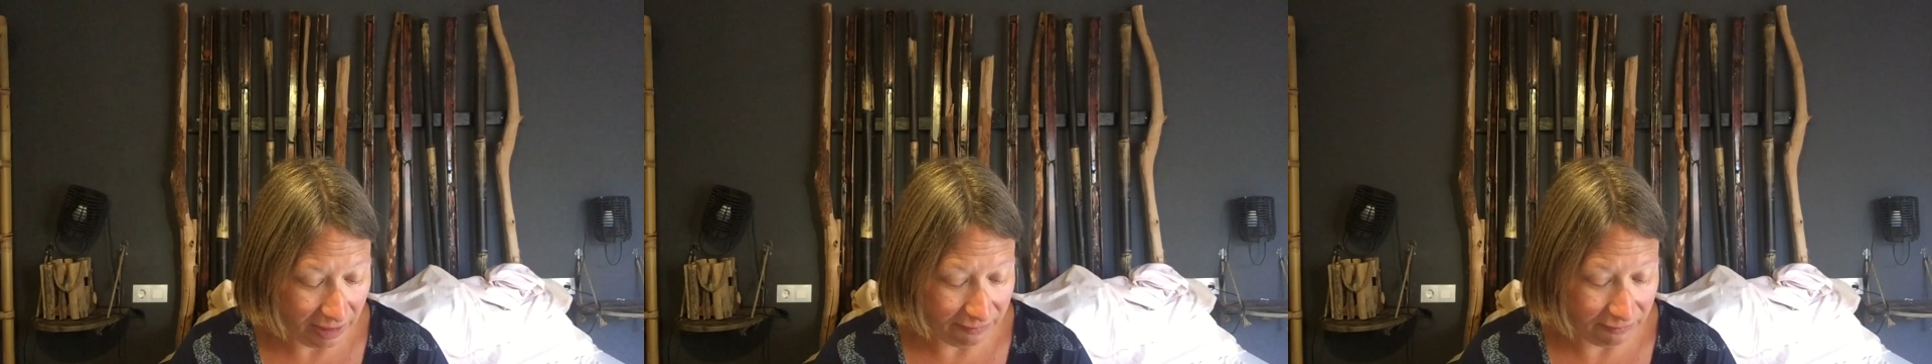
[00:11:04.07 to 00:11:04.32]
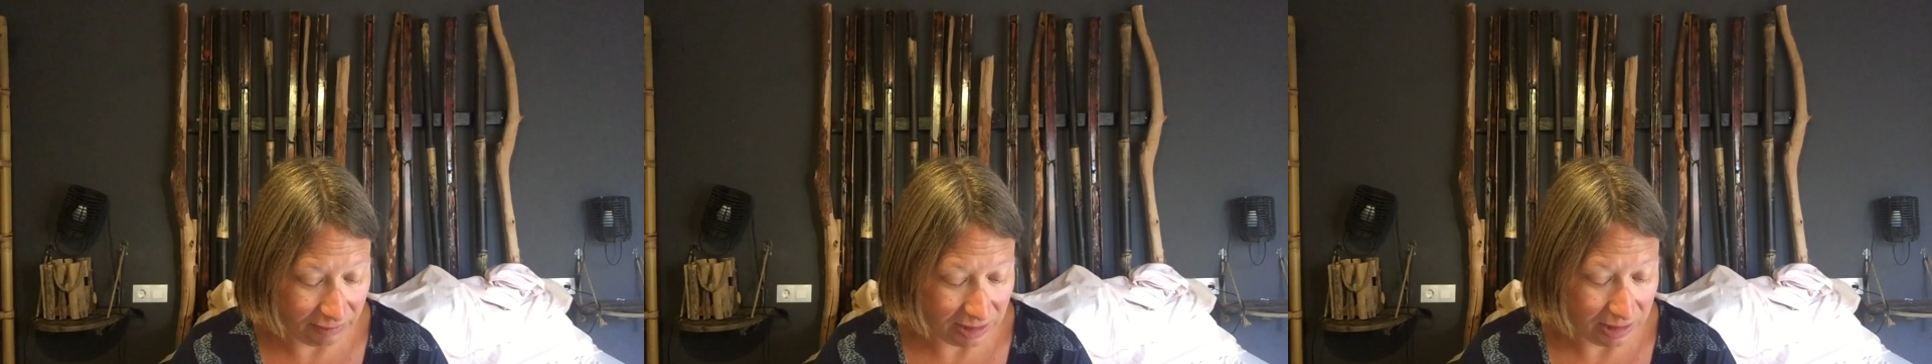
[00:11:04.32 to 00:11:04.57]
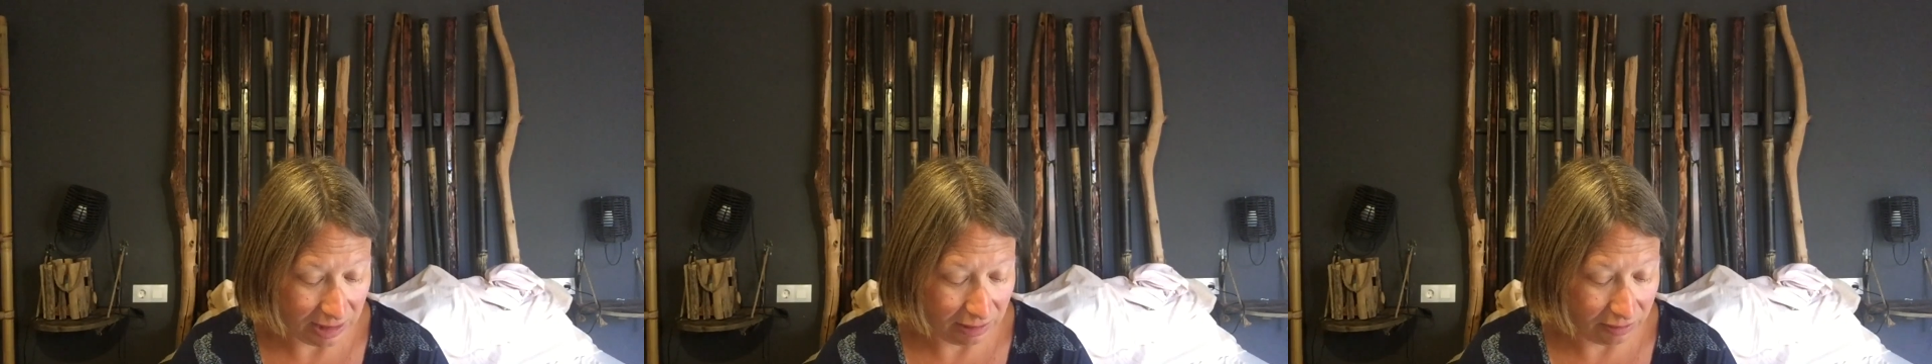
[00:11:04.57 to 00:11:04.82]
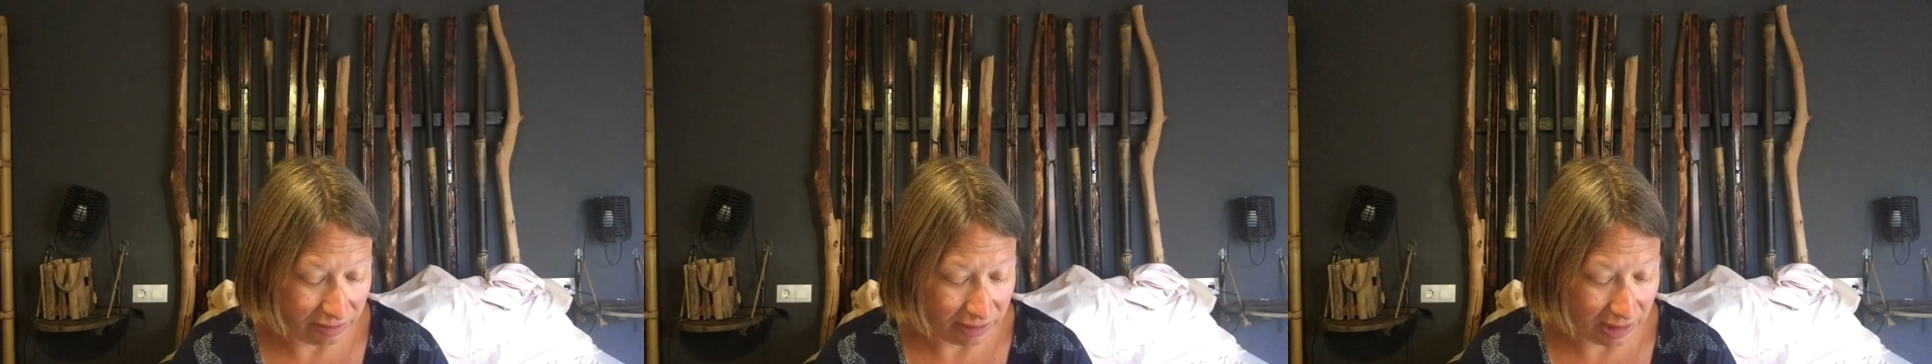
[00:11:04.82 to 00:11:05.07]
everything
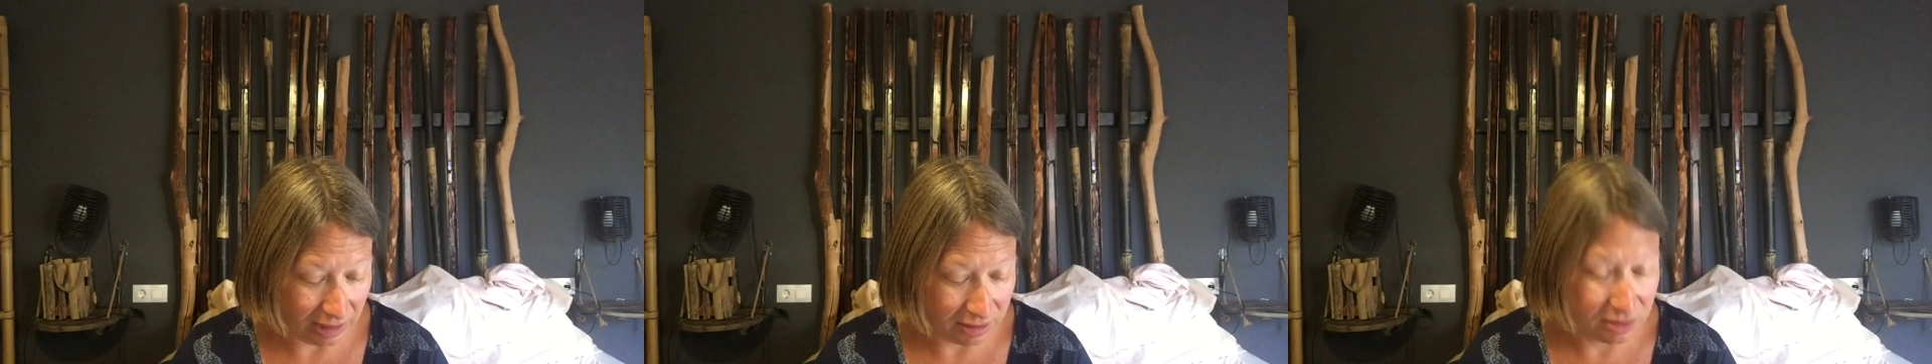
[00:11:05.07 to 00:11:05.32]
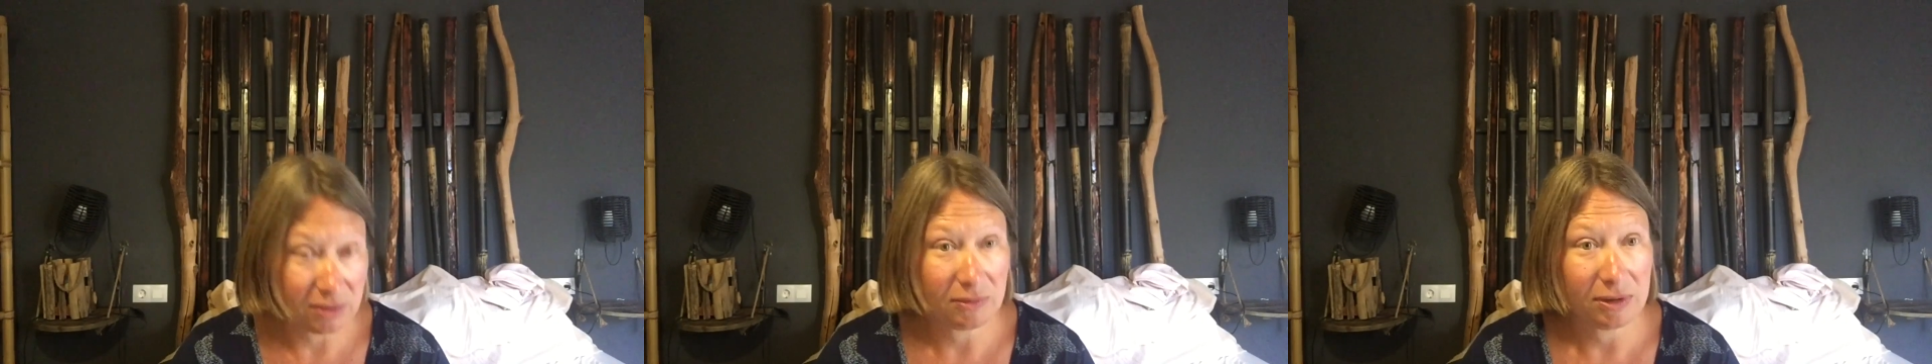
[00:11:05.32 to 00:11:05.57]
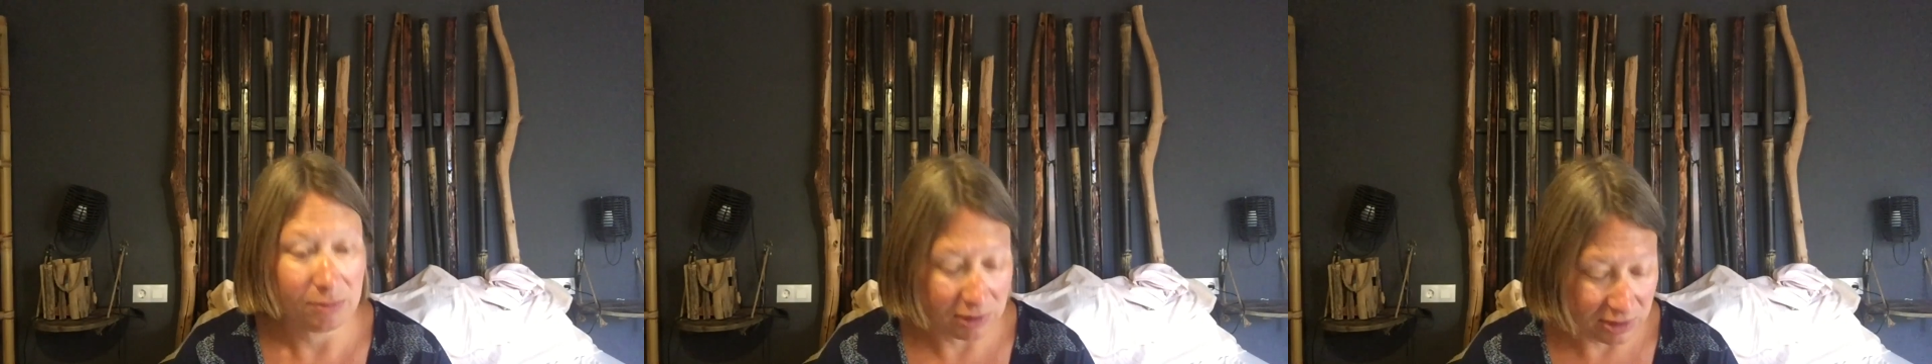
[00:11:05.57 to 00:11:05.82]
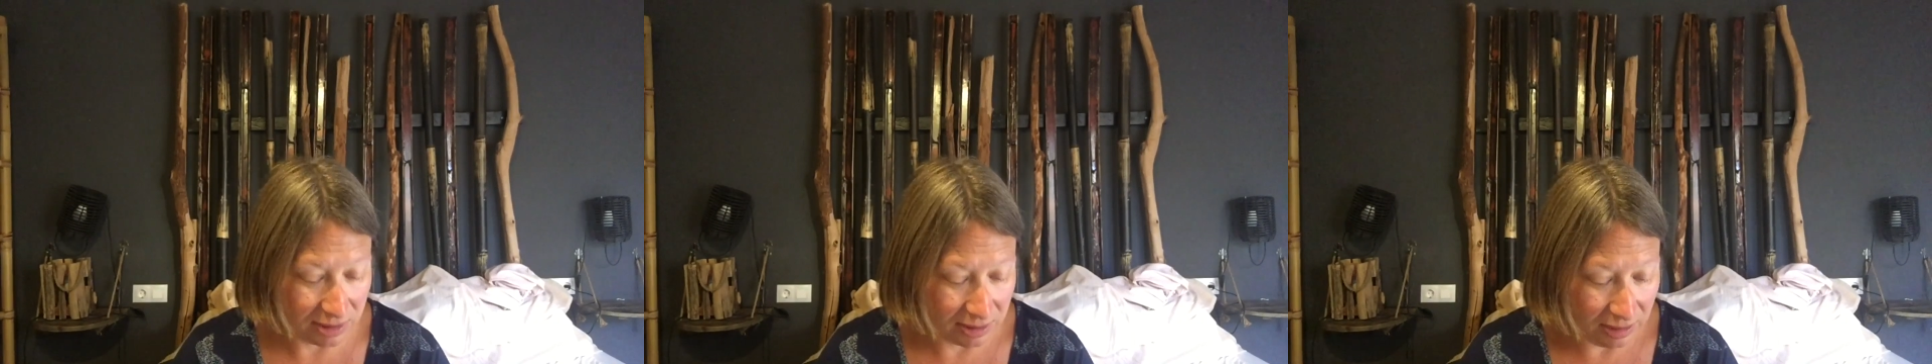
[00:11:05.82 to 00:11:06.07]
on that. So it
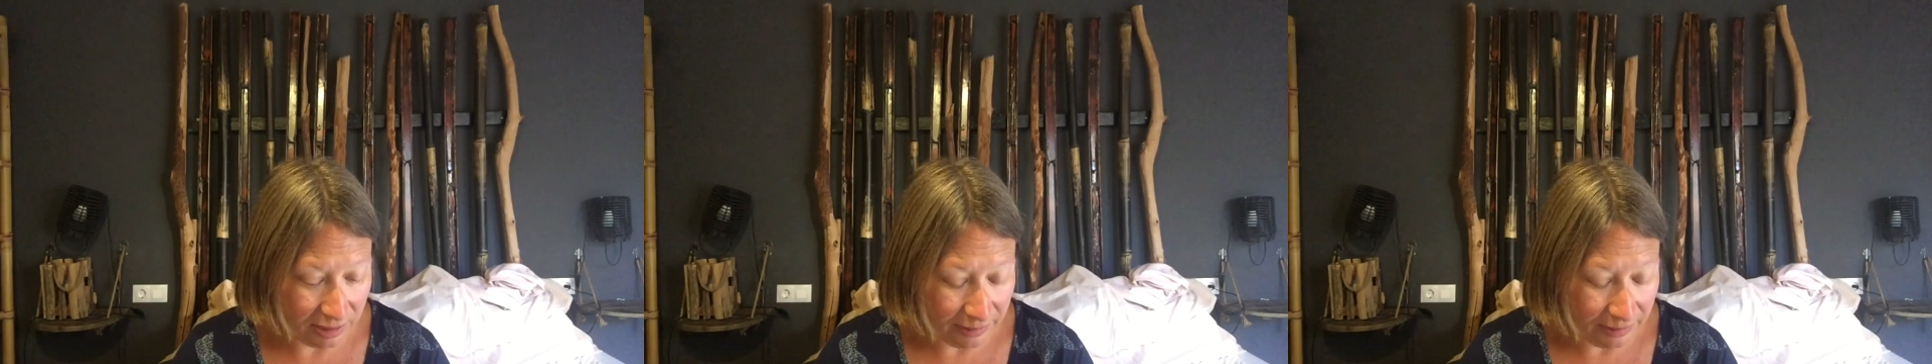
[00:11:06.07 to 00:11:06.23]
was,